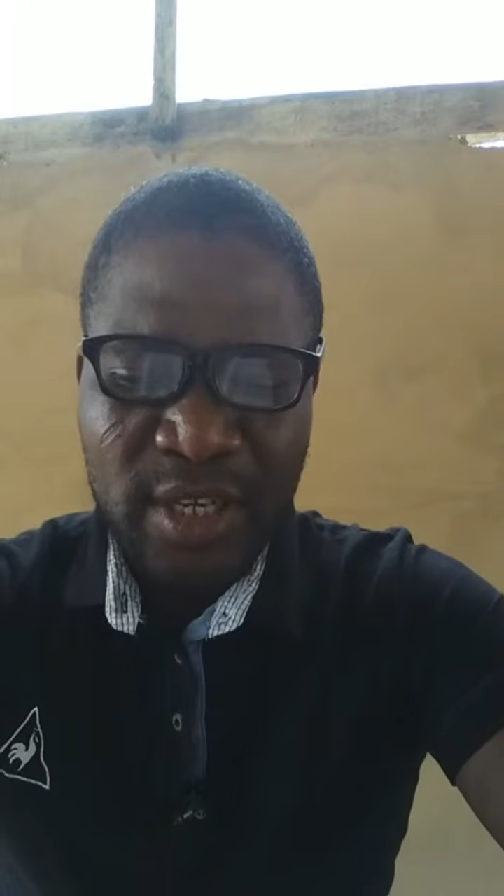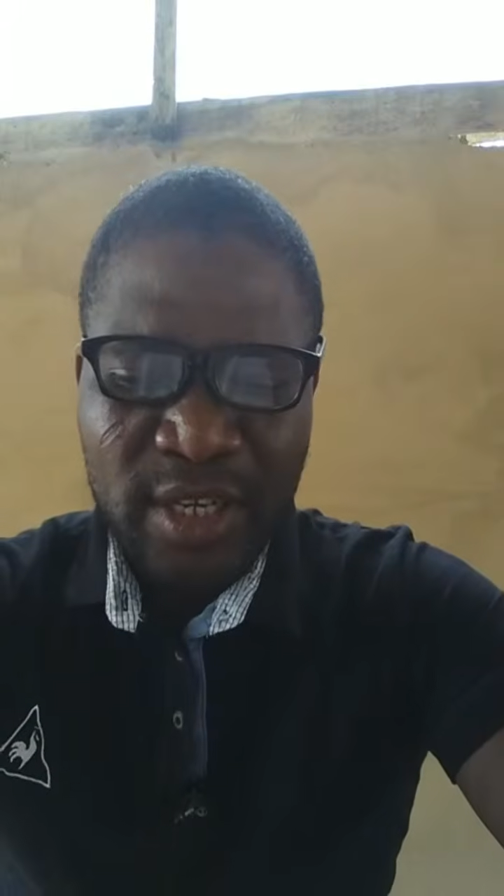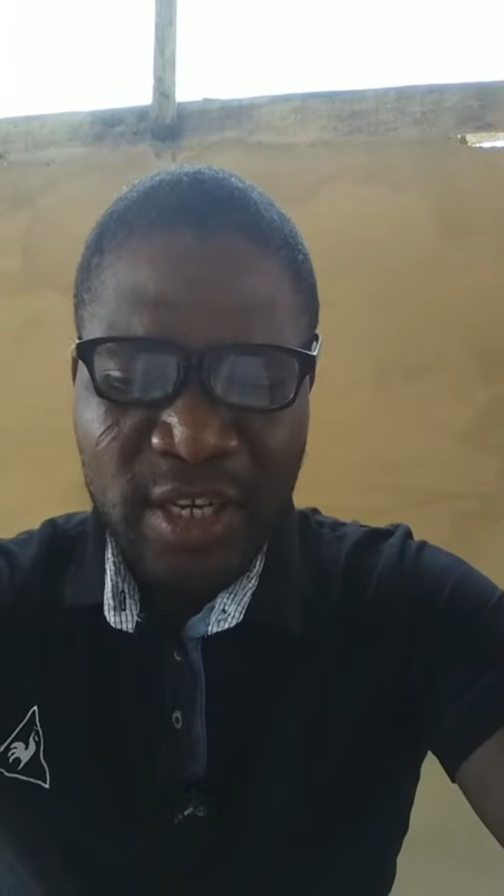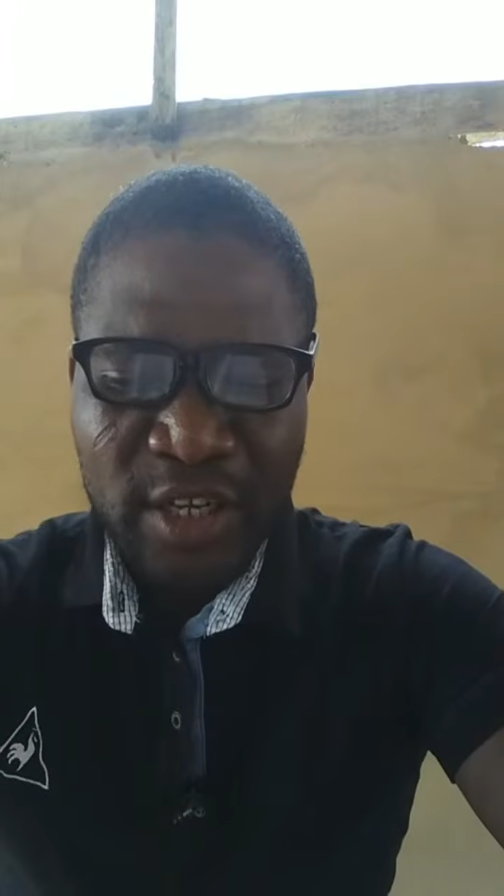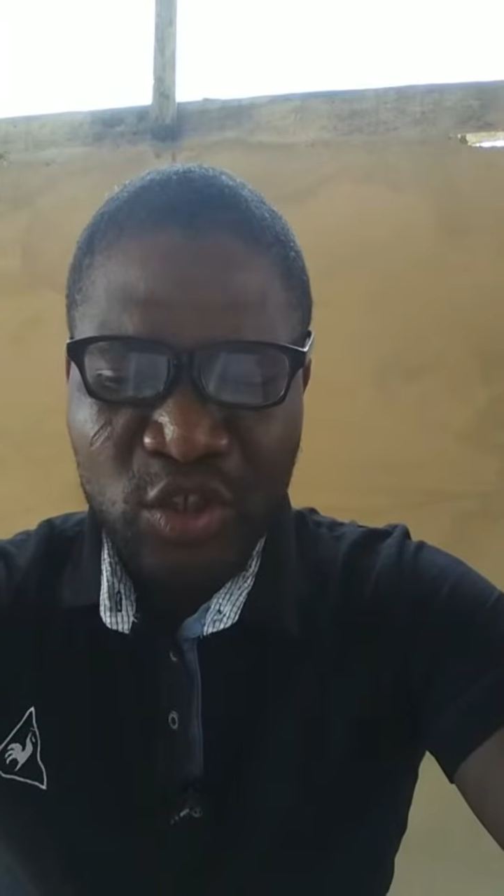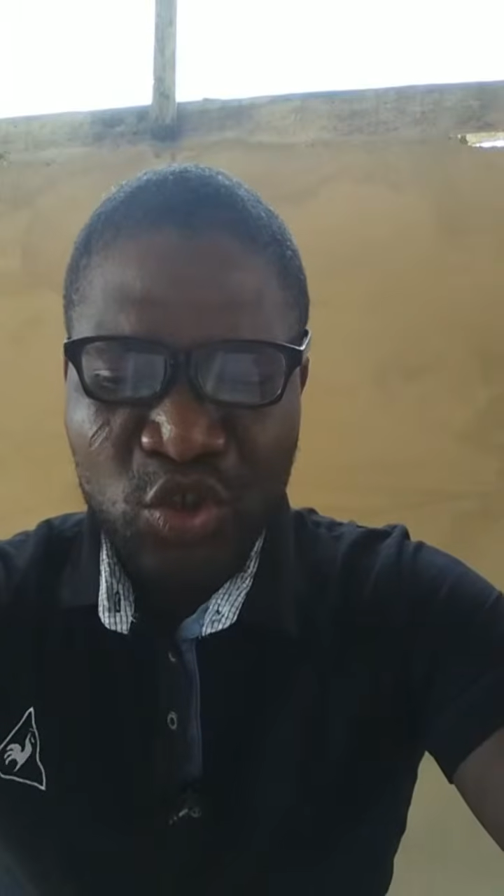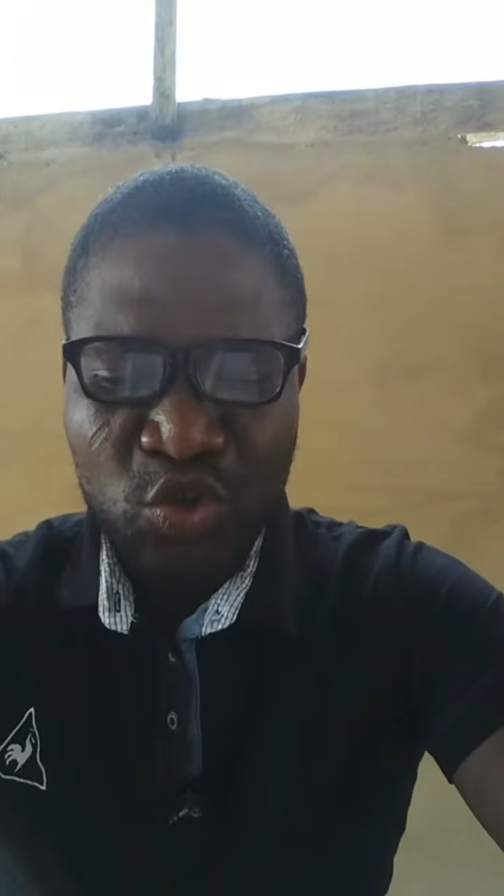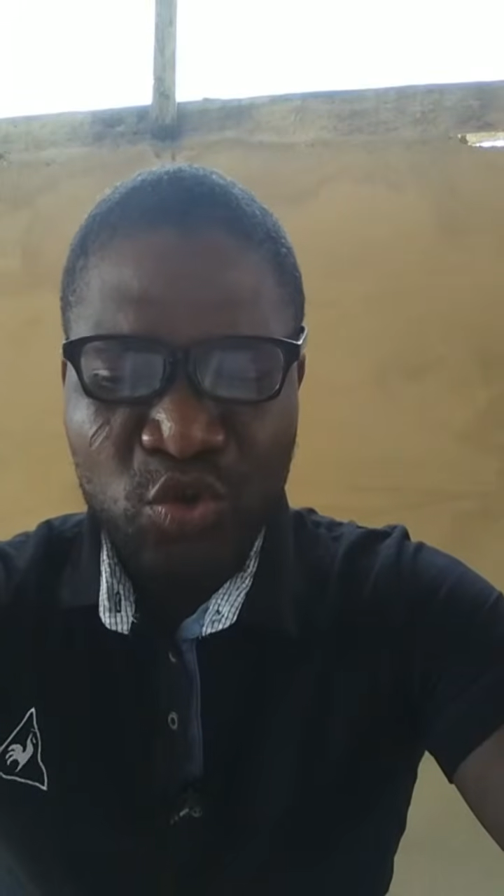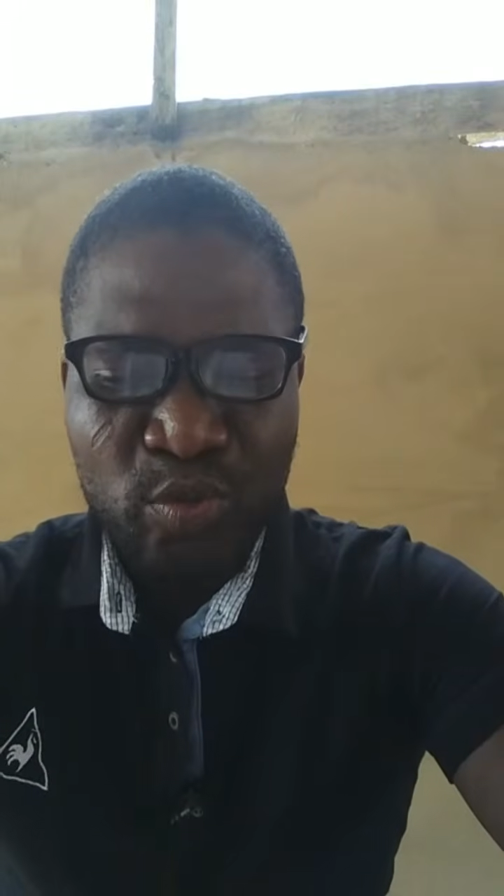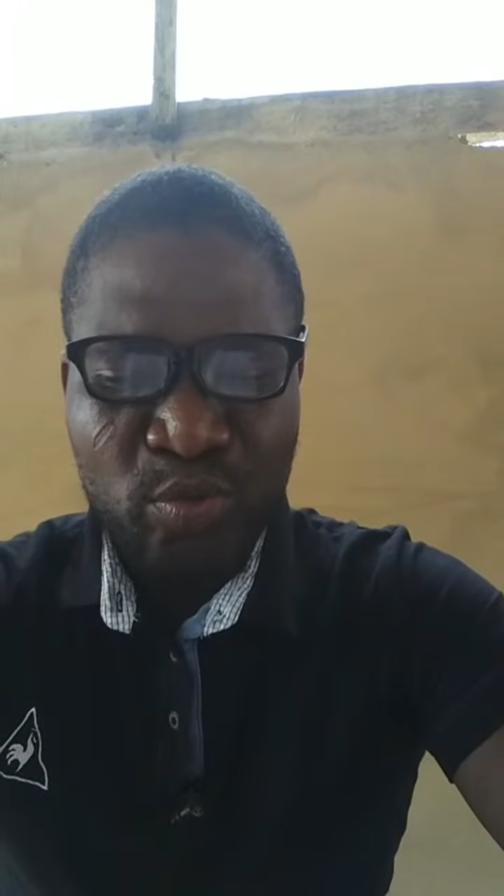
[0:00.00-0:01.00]
and
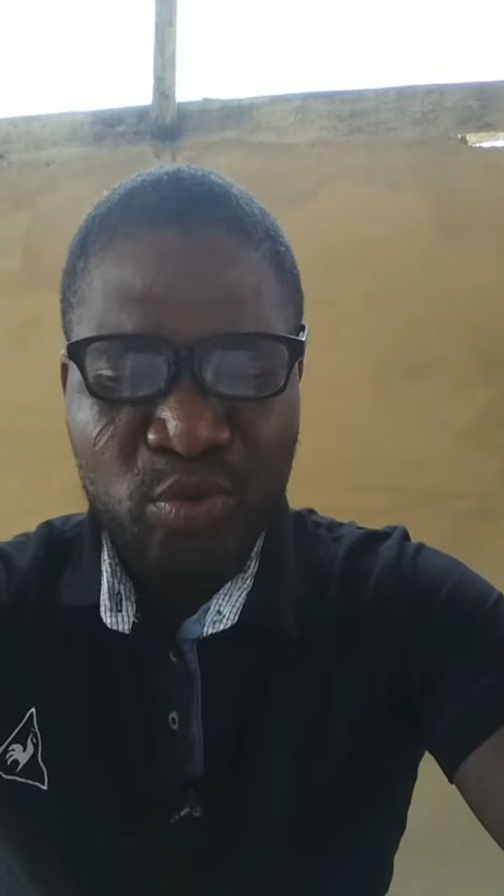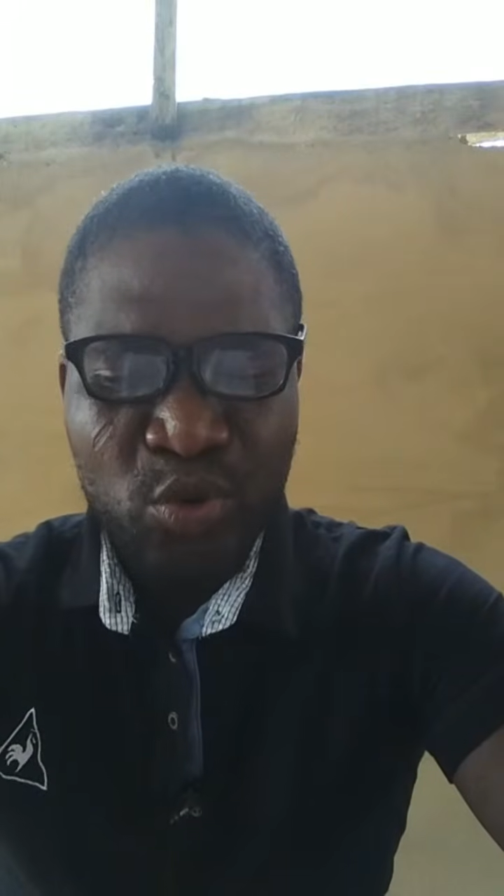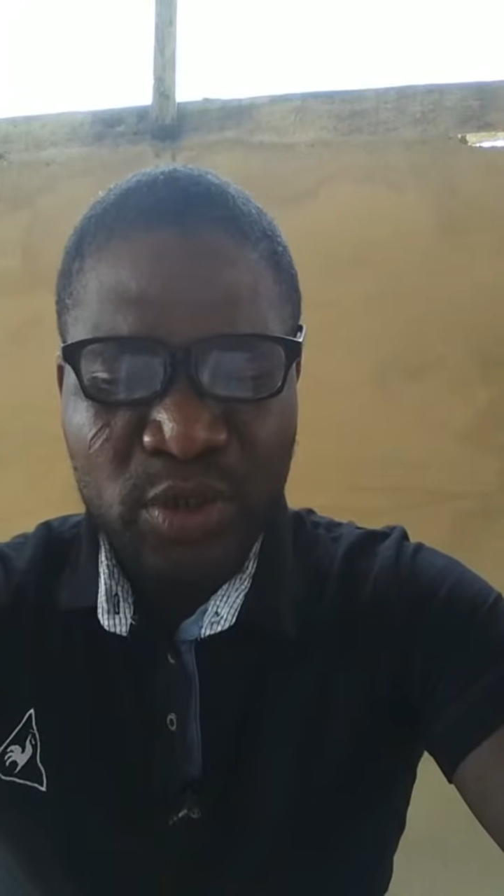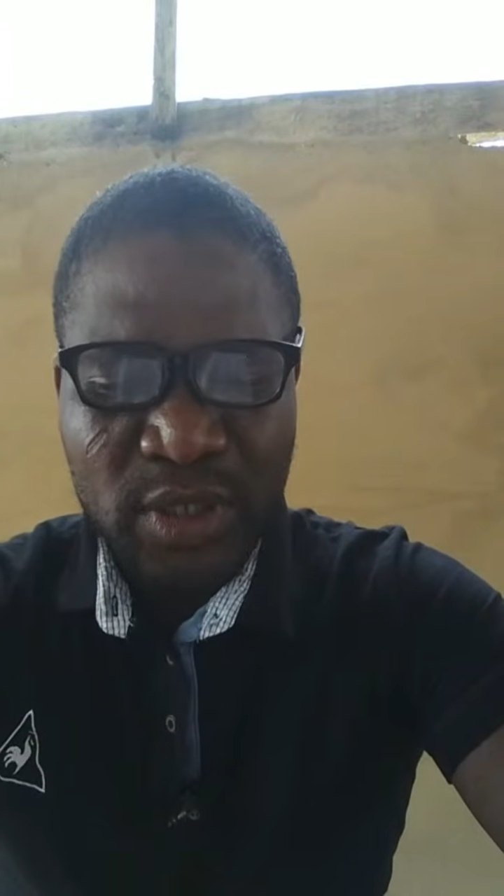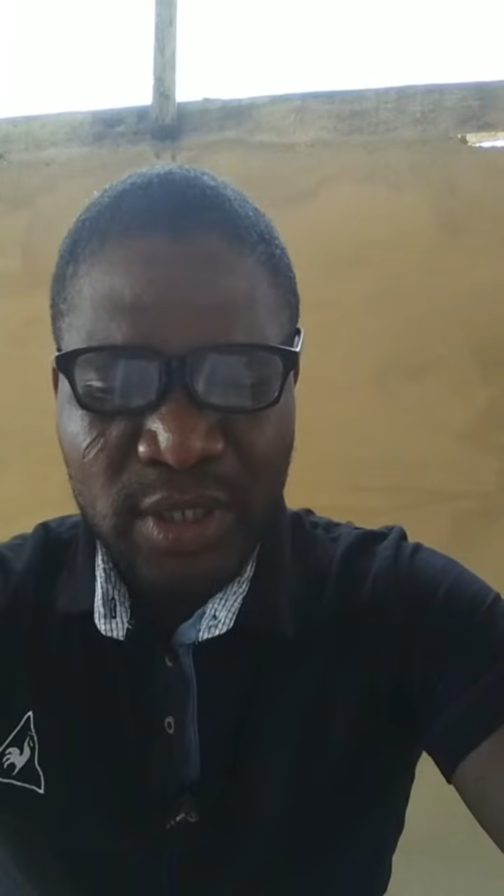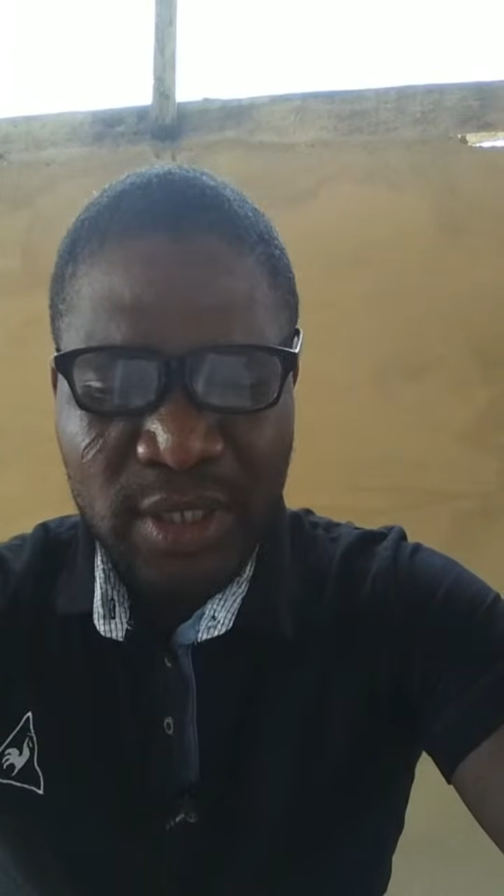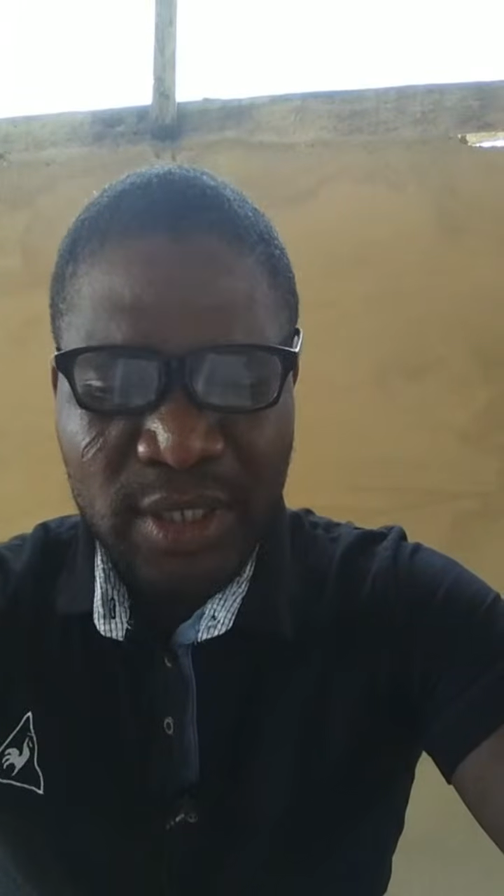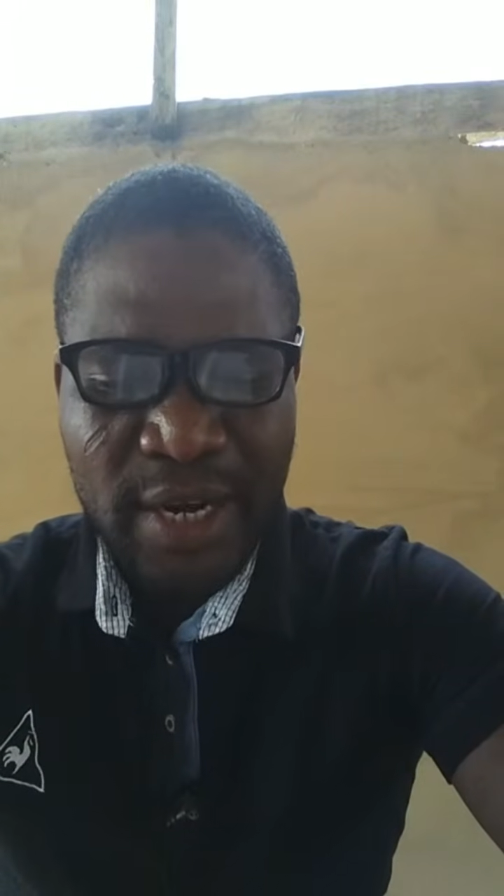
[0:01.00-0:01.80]
to proceed